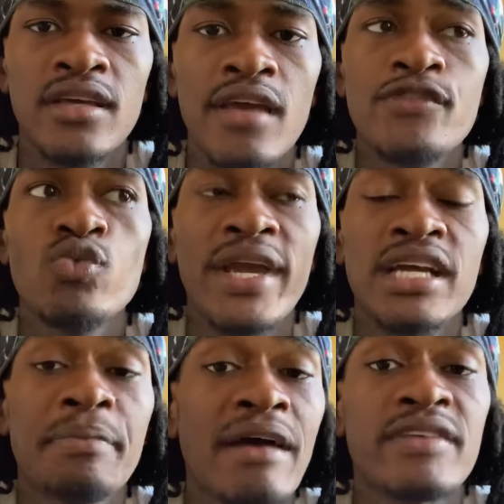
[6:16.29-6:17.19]
If you wake
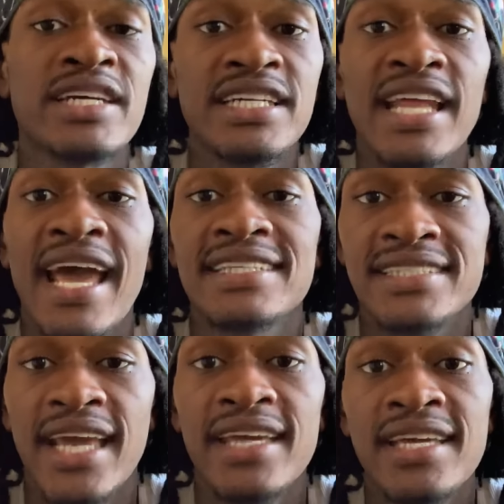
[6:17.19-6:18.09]
up having a good ass
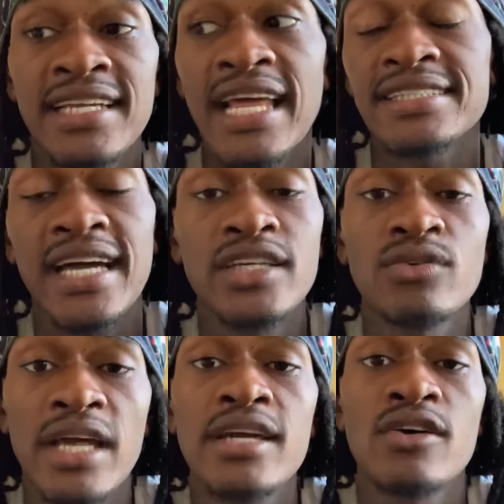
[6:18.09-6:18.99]
day, that's how
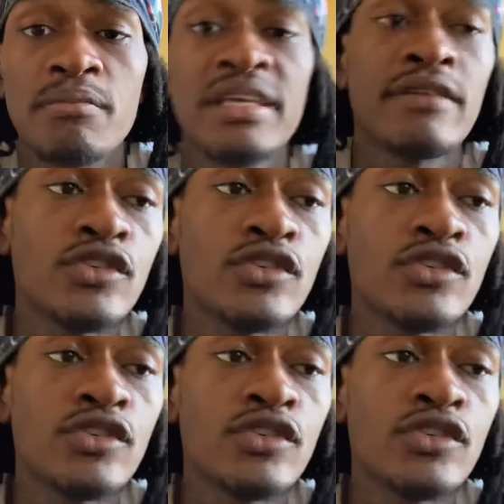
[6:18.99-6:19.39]
your day gonna be.